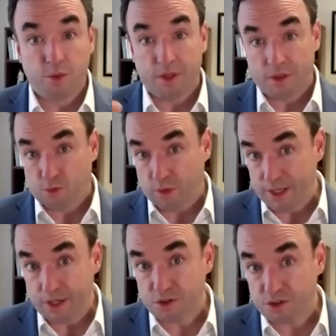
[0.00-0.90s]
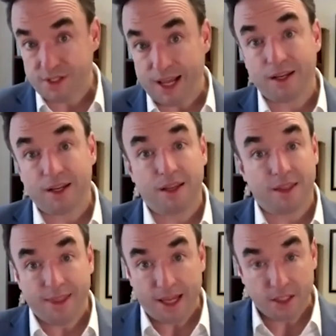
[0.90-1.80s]
with the written understanding
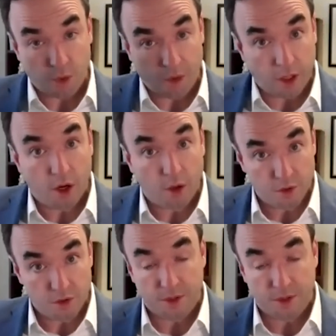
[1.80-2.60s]
that that's where it goes.